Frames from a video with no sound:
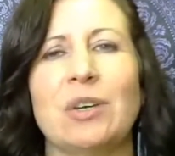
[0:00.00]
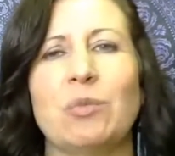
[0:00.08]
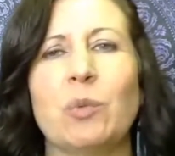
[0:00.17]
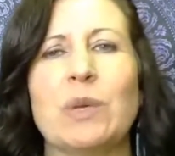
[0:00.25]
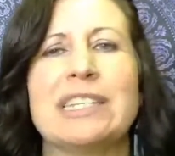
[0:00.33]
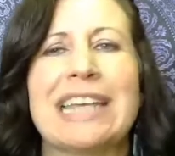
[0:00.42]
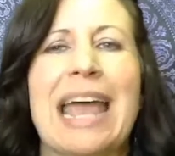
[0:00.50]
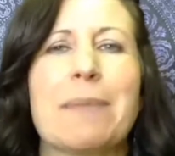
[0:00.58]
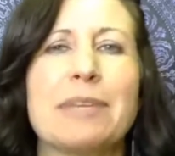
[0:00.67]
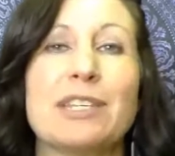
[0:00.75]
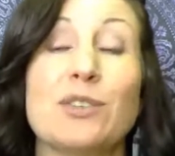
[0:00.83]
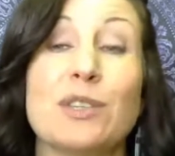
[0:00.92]
when we
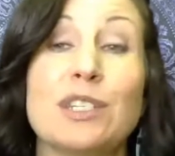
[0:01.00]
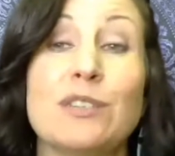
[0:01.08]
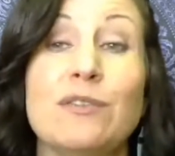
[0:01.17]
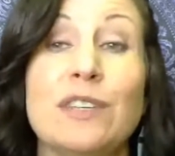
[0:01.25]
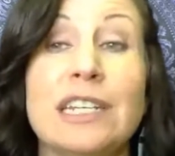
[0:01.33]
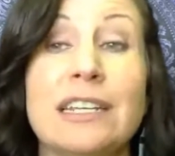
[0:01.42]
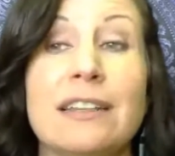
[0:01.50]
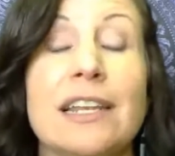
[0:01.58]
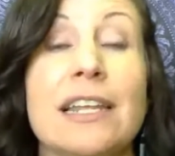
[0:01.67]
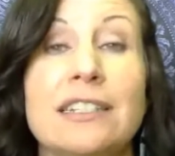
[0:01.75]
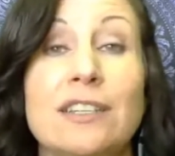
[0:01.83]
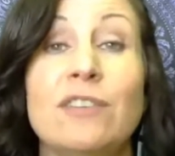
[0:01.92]
tap into the
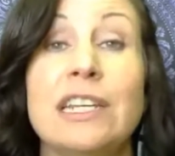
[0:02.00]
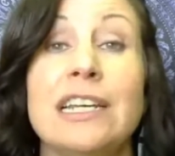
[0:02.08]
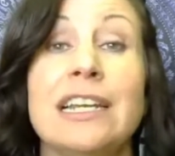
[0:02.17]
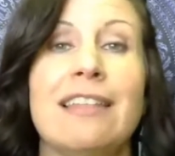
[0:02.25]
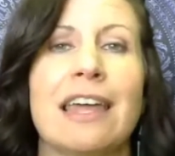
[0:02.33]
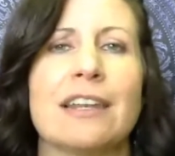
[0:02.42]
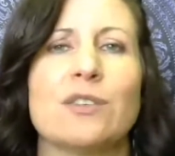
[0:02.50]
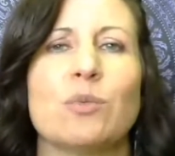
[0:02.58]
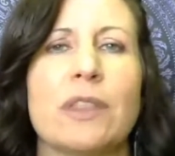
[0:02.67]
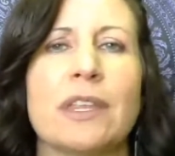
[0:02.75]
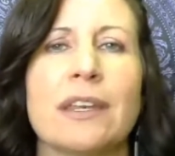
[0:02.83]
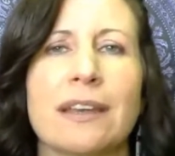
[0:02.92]
divinity that is
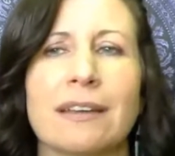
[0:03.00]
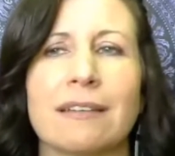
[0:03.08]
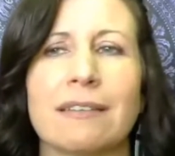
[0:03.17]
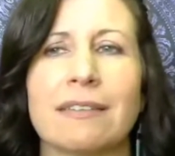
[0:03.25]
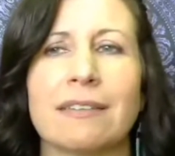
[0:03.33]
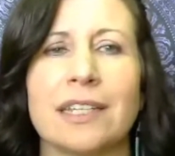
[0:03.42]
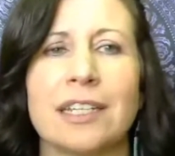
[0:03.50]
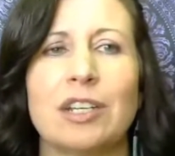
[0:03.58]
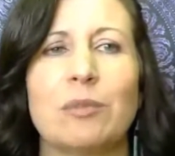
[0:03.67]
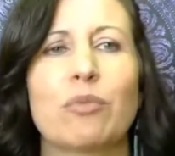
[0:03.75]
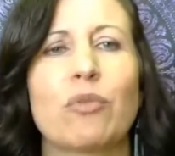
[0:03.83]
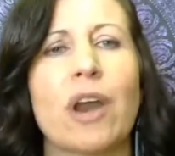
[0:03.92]
within us,
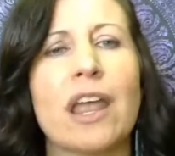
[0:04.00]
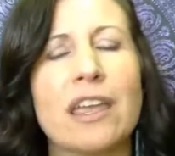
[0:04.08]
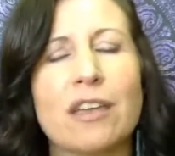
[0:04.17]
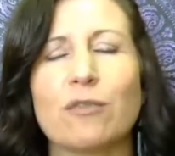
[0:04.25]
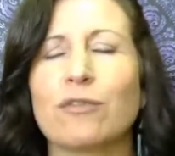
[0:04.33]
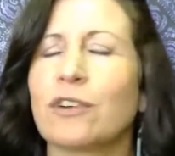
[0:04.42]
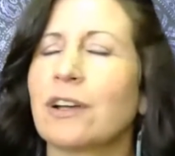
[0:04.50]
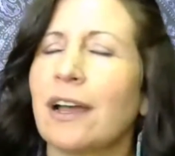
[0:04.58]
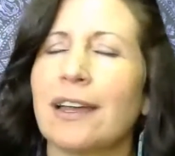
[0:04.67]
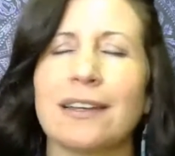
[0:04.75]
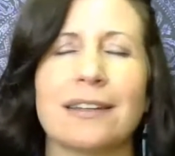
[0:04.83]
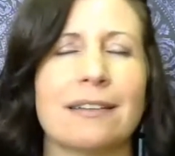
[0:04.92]
praying for
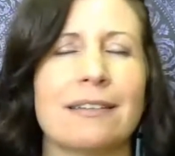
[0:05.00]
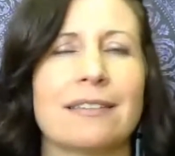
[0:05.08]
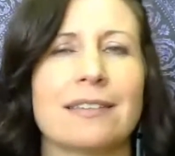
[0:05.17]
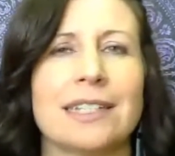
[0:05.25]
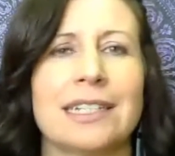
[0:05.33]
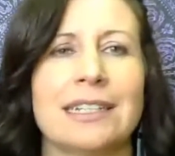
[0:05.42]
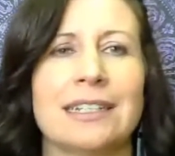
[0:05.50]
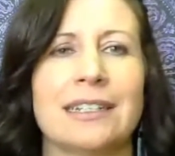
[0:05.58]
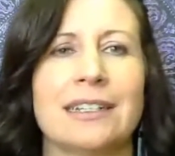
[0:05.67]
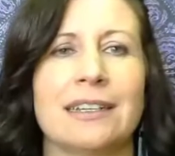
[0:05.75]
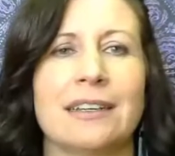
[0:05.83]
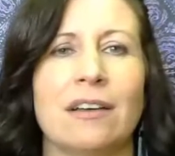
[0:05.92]
guidance,
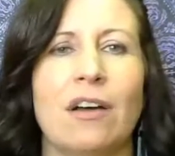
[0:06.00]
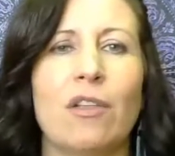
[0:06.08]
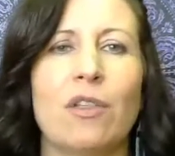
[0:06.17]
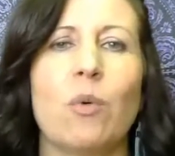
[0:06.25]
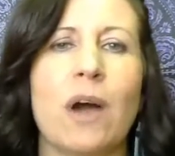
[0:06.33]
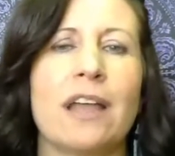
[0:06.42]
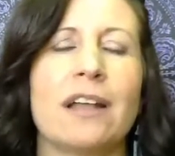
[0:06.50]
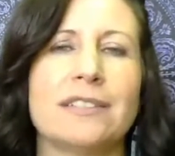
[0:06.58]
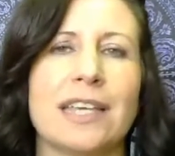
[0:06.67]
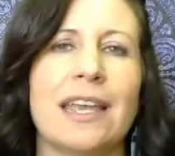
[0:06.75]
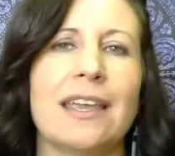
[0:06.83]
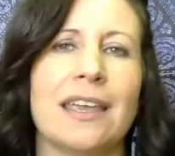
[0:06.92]
all the while
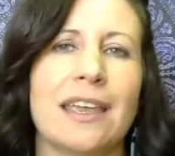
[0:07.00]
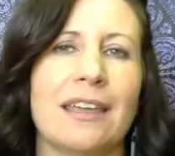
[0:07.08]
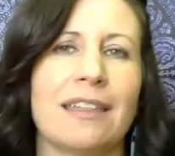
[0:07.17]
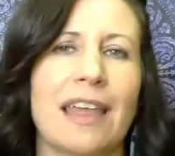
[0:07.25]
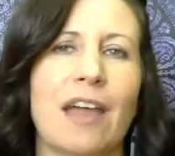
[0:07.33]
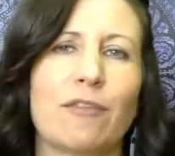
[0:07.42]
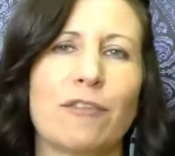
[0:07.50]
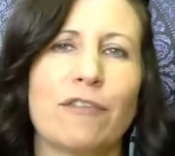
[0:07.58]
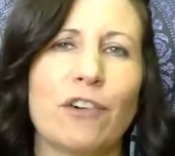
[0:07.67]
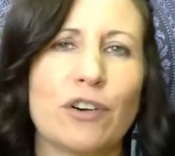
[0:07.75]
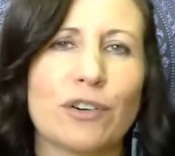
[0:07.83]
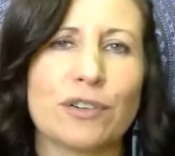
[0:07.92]
taking that
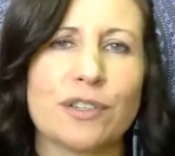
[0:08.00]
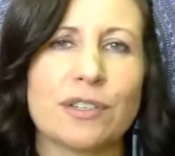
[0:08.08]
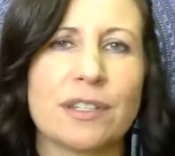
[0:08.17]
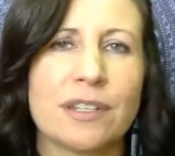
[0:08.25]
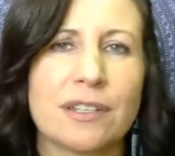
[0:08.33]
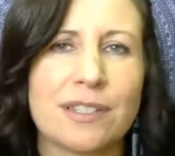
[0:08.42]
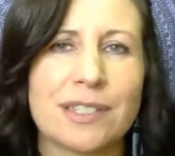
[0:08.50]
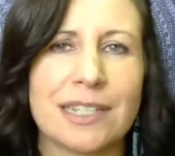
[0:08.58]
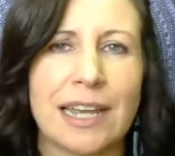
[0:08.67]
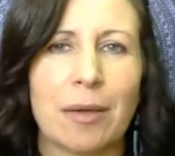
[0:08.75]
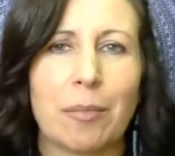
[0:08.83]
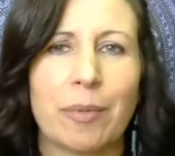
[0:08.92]
first
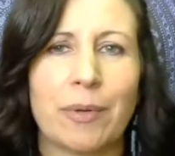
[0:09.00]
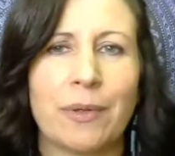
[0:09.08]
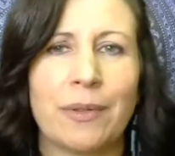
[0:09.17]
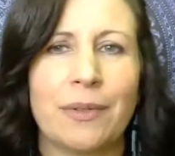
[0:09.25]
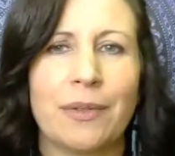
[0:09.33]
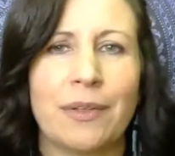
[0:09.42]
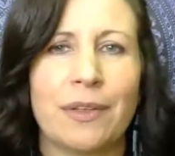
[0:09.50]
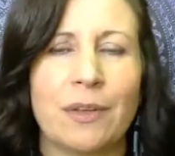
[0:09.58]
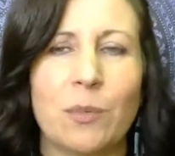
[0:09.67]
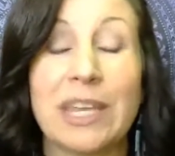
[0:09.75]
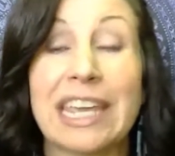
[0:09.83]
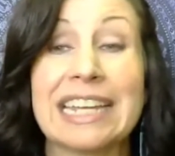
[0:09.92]
step.
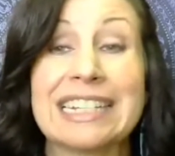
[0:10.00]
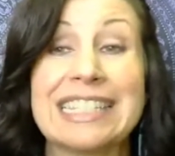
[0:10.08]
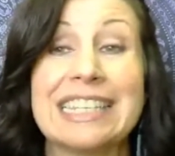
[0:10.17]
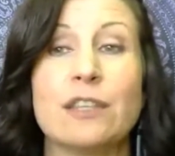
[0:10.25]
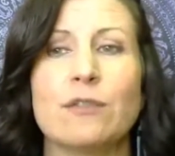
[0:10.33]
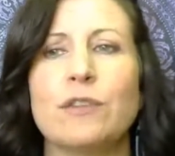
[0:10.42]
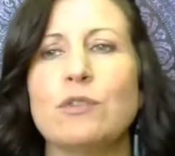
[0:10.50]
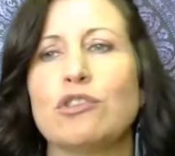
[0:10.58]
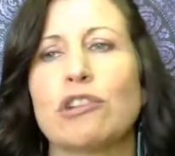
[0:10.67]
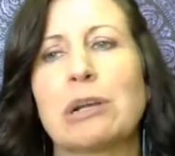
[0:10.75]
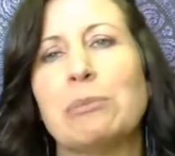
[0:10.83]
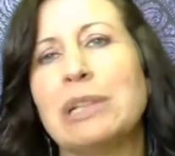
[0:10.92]
We can't see the
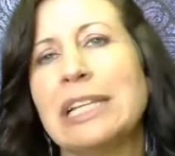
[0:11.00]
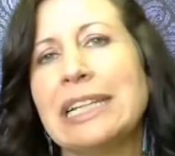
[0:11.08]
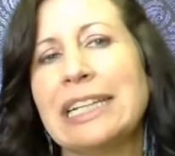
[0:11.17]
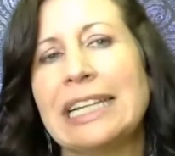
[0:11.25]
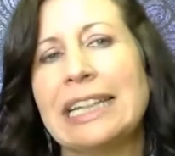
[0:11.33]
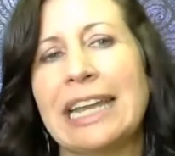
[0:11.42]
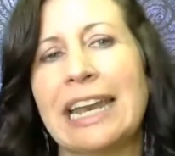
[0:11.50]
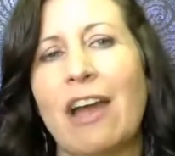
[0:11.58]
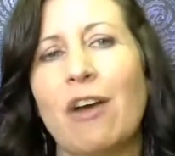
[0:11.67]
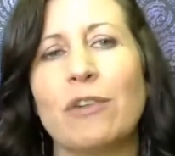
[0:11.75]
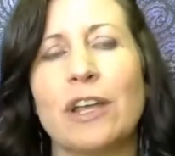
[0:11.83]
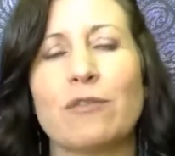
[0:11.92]
future completely laid
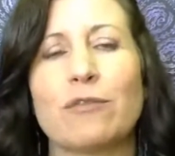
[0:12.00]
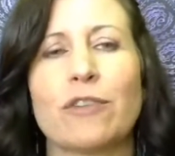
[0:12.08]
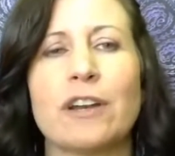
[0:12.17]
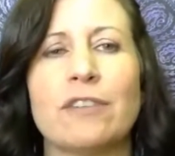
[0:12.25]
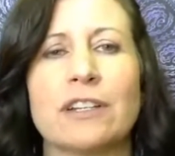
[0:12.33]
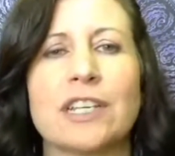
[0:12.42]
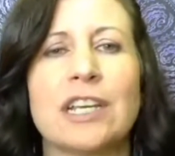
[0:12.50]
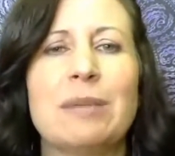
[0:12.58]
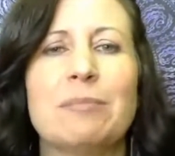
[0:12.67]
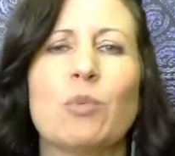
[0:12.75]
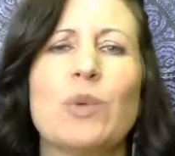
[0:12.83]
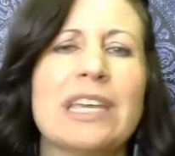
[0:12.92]
out in front of us,
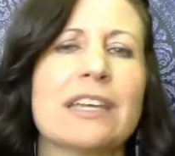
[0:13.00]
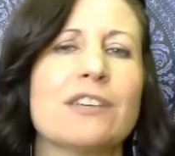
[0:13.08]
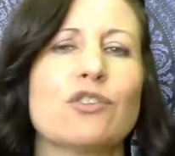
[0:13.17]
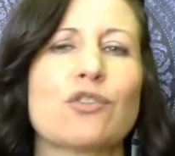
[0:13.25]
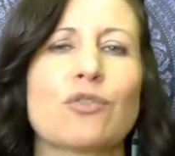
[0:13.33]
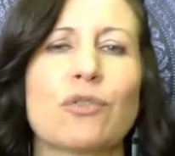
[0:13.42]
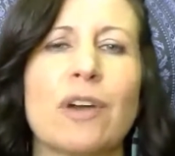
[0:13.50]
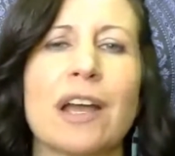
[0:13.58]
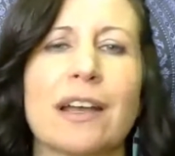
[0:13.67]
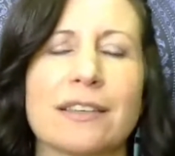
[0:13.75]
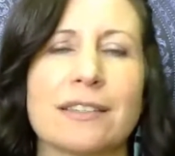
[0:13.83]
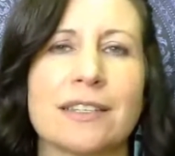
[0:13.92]
but we can
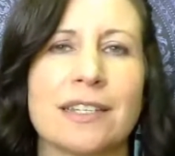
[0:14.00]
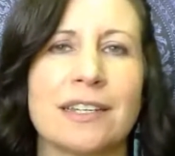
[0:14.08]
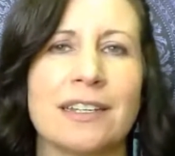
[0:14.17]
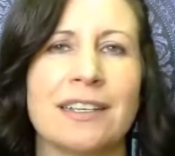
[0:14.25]
trust.